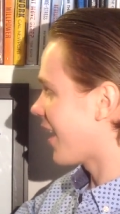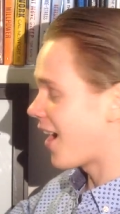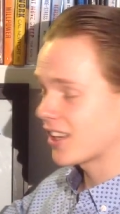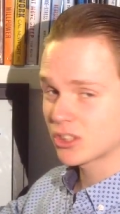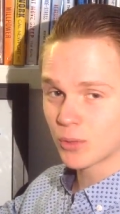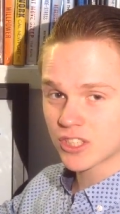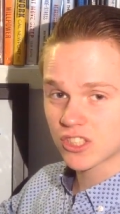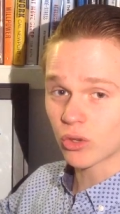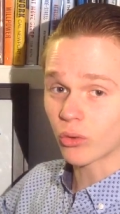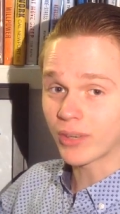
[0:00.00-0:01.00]
the on
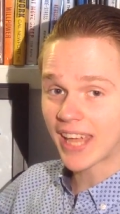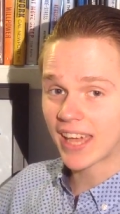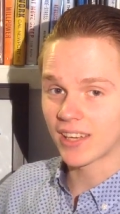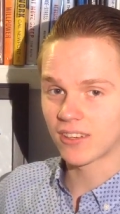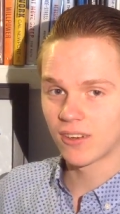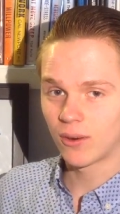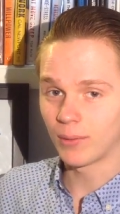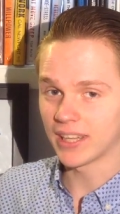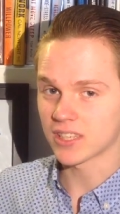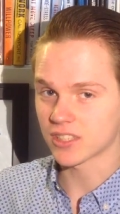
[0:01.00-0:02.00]
switch to create
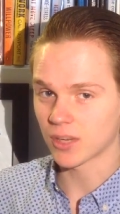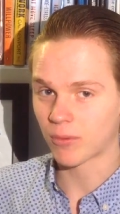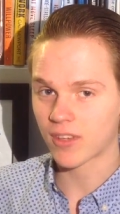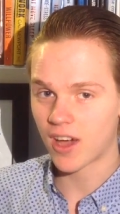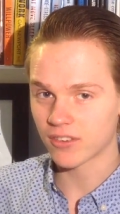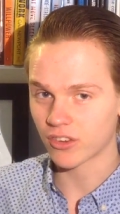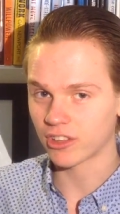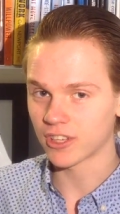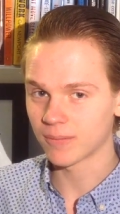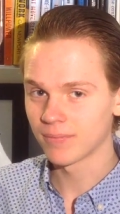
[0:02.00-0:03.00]
relationships
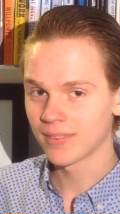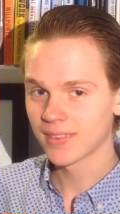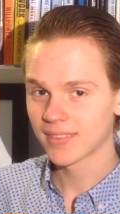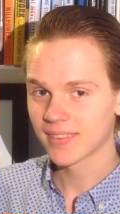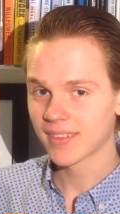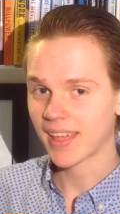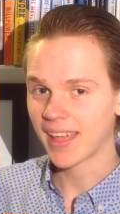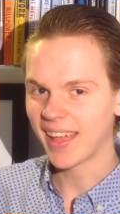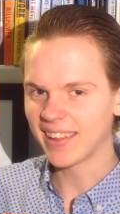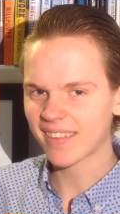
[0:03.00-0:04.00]
consciously.
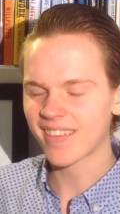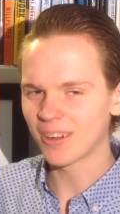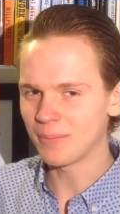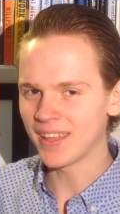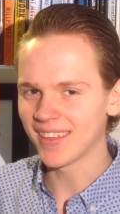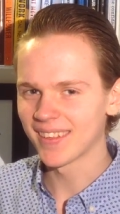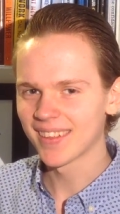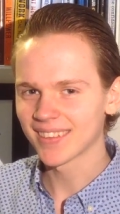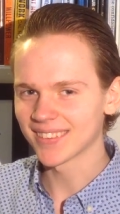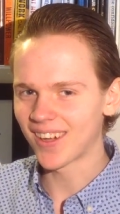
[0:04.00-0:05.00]
And let's not be
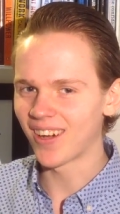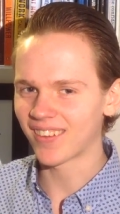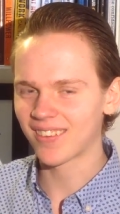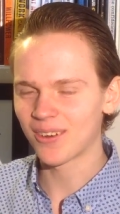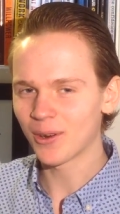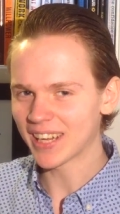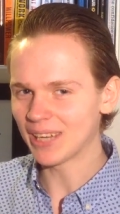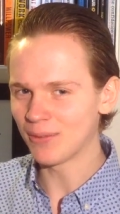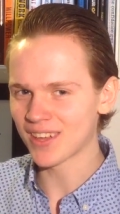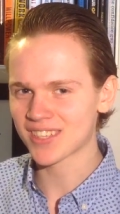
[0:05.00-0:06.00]
dogs or
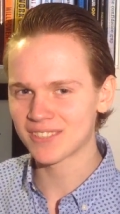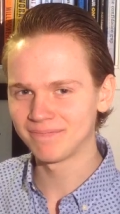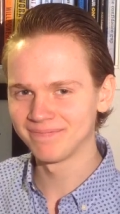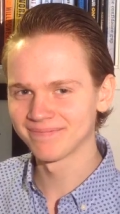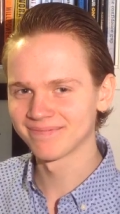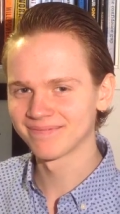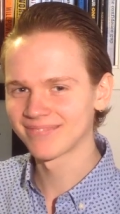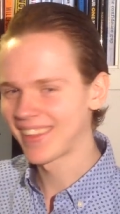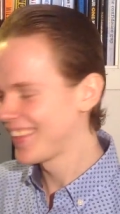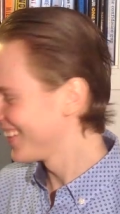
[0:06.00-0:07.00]
dead fish.
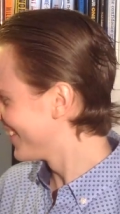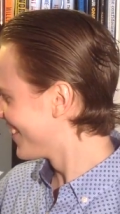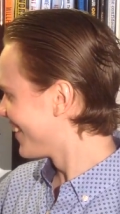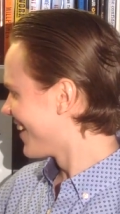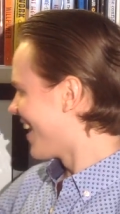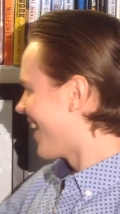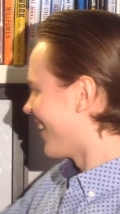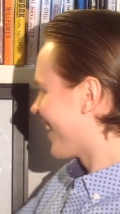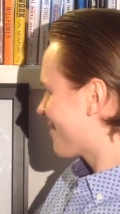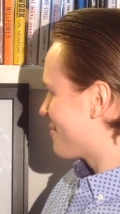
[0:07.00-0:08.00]
Our
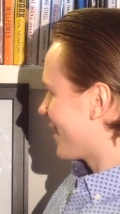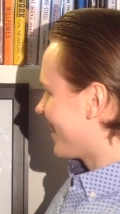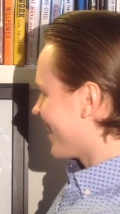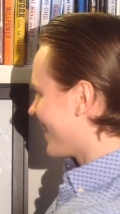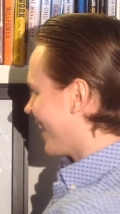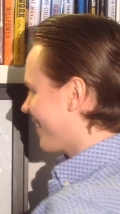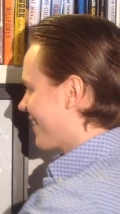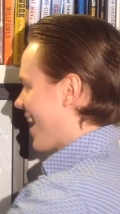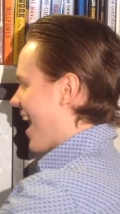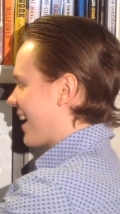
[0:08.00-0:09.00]
next big idea
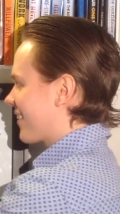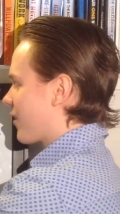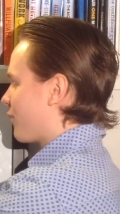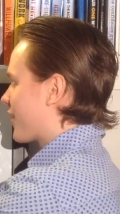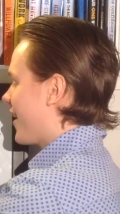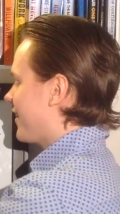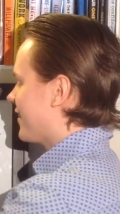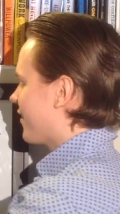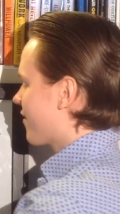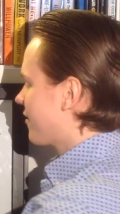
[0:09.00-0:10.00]
is acts of
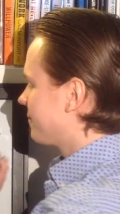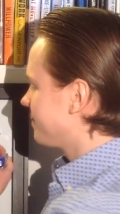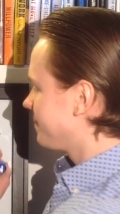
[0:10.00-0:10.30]
kindness.